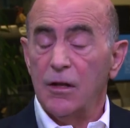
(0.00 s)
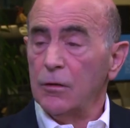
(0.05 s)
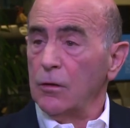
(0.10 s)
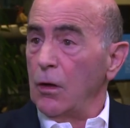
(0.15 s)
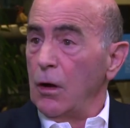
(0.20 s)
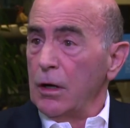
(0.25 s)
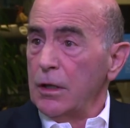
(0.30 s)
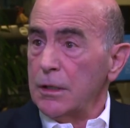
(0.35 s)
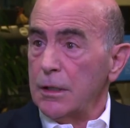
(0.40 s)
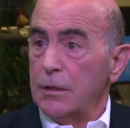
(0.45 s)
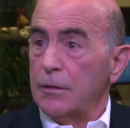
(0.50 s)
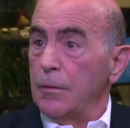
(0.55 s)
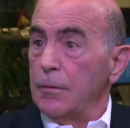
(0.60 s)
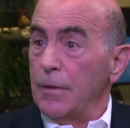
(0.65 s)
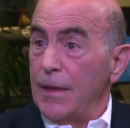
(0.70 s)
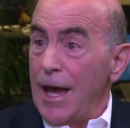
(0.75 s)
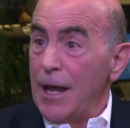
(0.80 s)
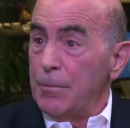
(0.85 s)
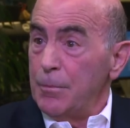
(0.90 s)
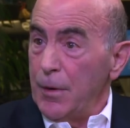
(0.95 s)
Long,
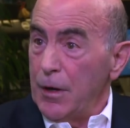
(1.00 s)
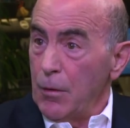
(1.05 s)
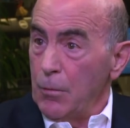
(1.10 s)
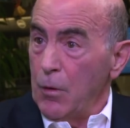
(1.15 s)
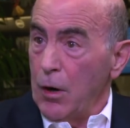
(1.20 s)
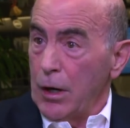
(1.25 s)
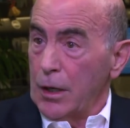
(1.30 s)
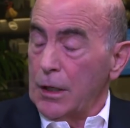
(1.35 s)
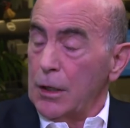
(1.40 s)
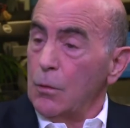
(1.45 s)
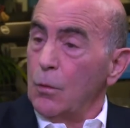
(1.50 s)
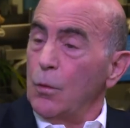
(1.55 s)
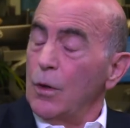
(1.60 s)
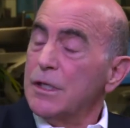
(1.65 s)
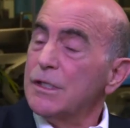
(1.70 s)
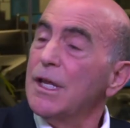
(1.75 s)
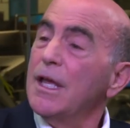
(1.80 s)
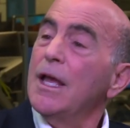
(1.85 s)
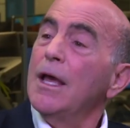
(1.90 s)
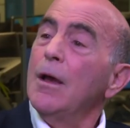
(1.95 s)
that bear market
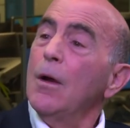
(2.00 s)
was